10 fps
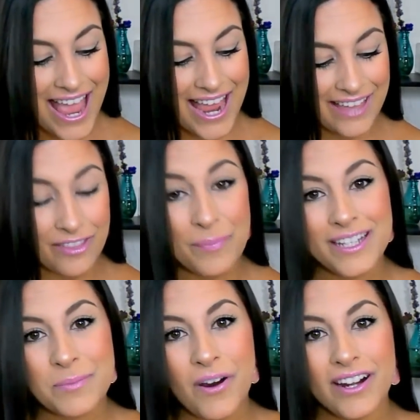And the
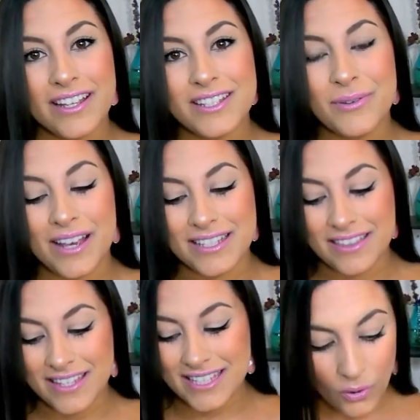best part is, you guys,
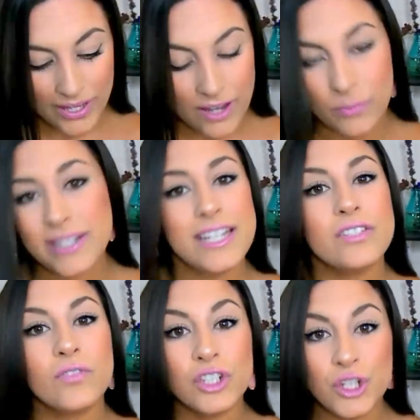this whole kit retails
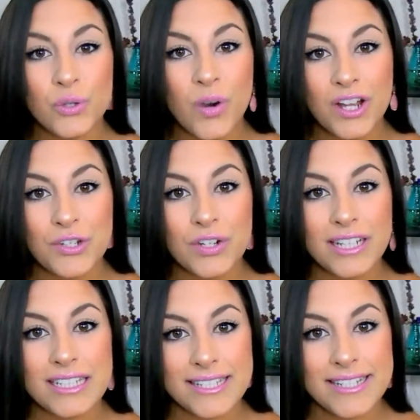for two hundred
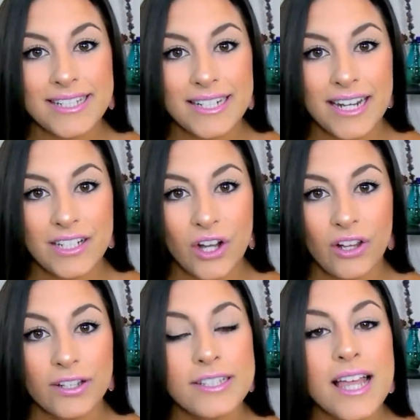sixty-nine
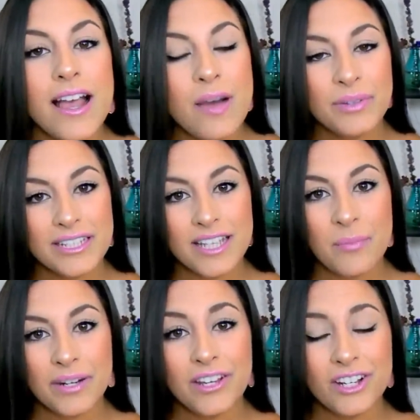dollars, but this
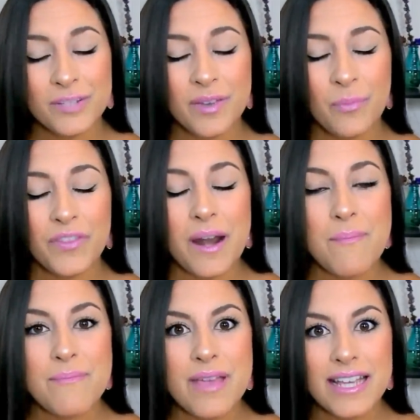company hooked me up with an
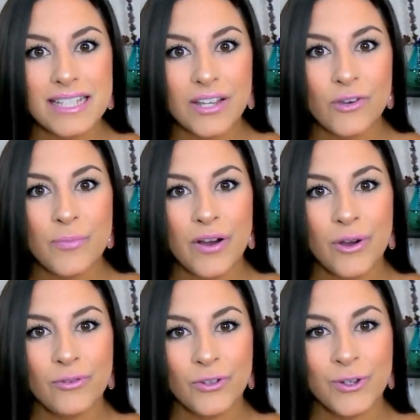amazing coupon
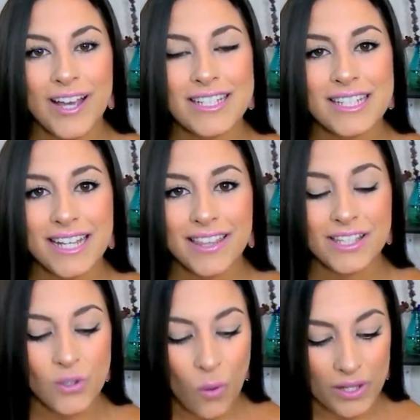code for you guys to get
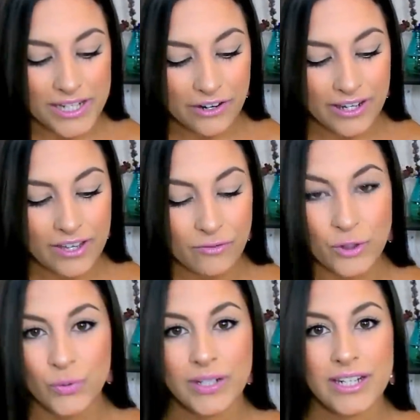this whole entire kit for
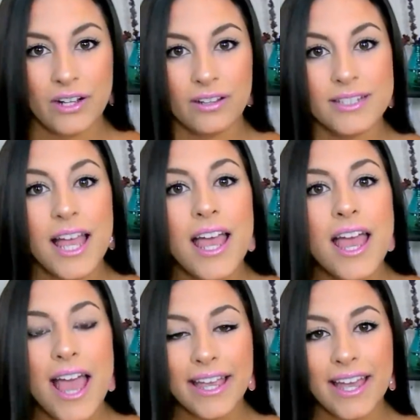twenty-eight dollars.
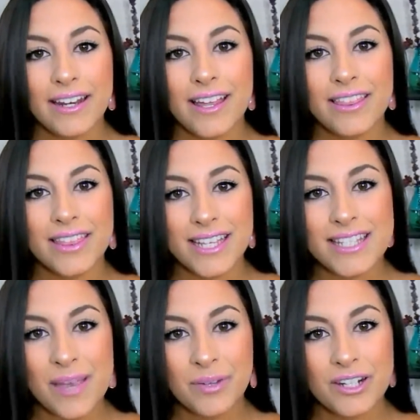Again,
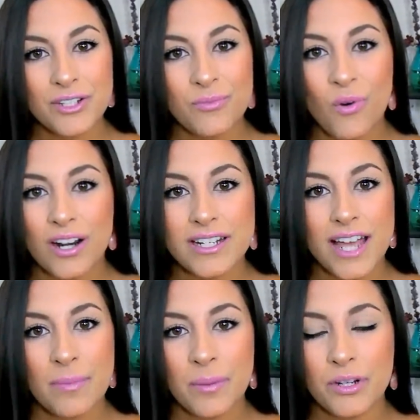this I'm gonna do more in
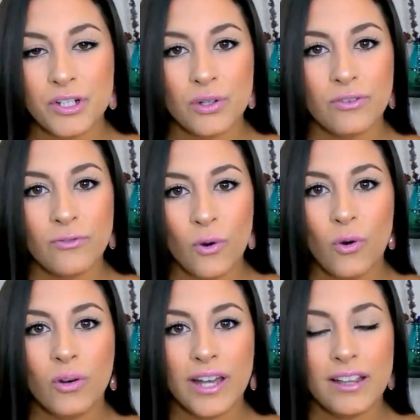depth. I'm gonna do a
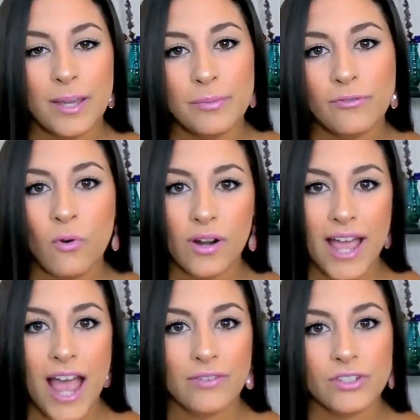full kind of like before and
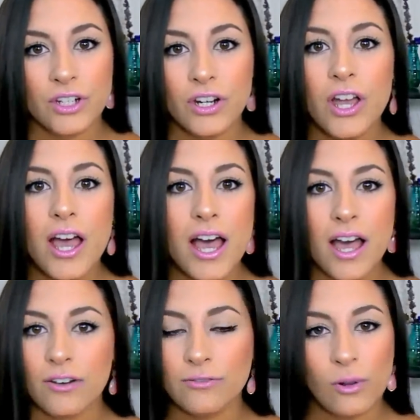after,
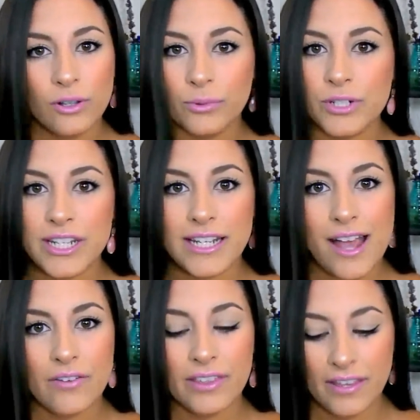uh, full on routine,
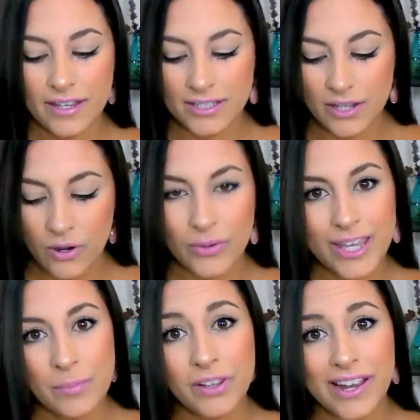everything. So
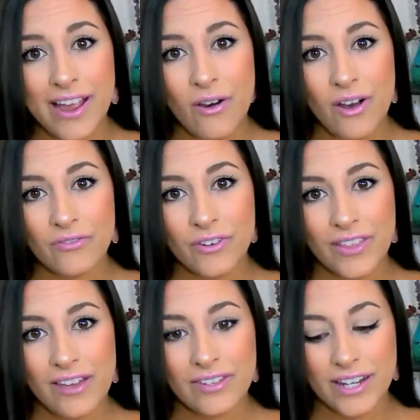keep a lookout on for
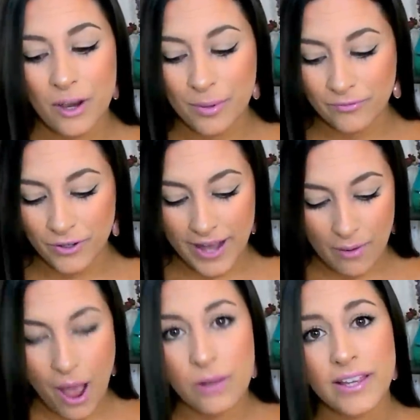that video, but for
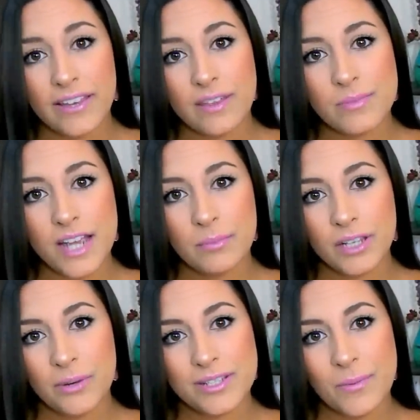now, I'll link them down
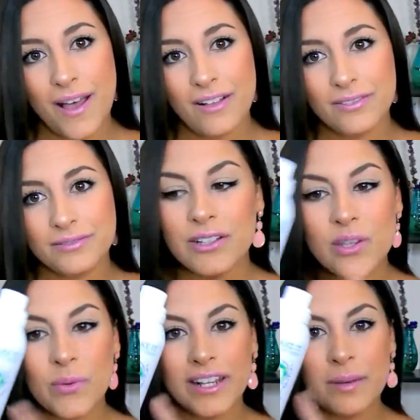below as well. I
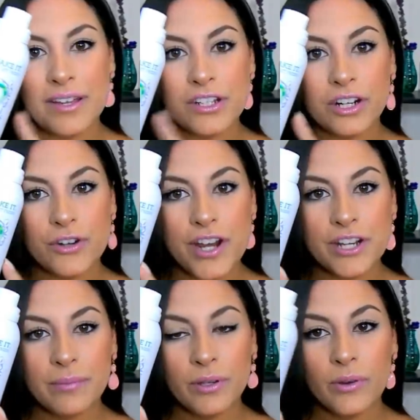also wanted to mention a dry
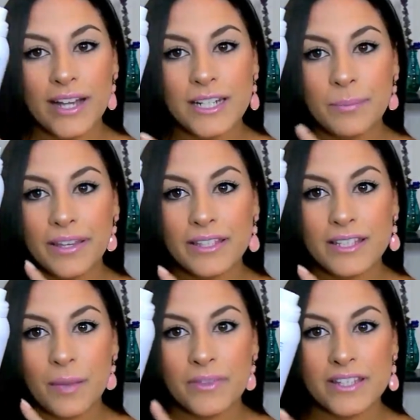shampoo. I did pick
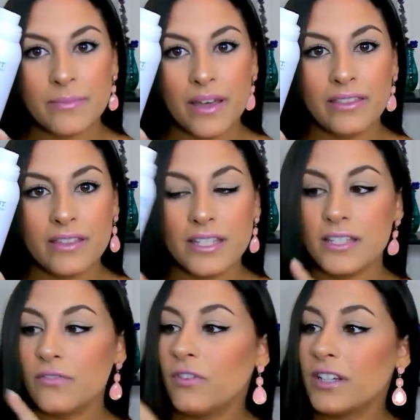this up this month. This
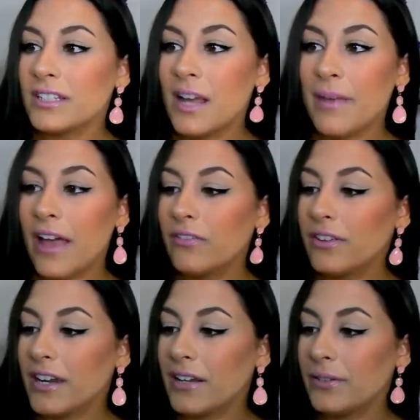is the first time
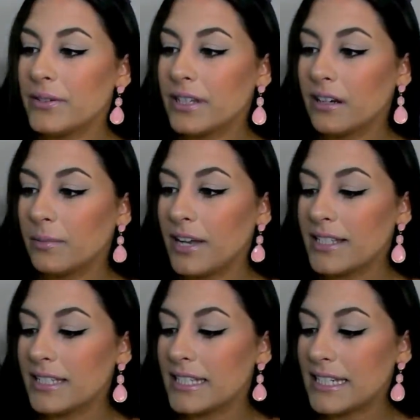ever that I've used the Herbal
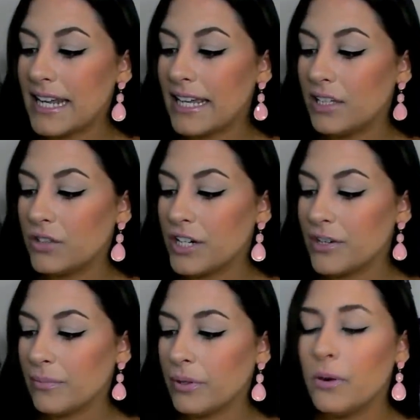Essence Naked Dry Shampoo.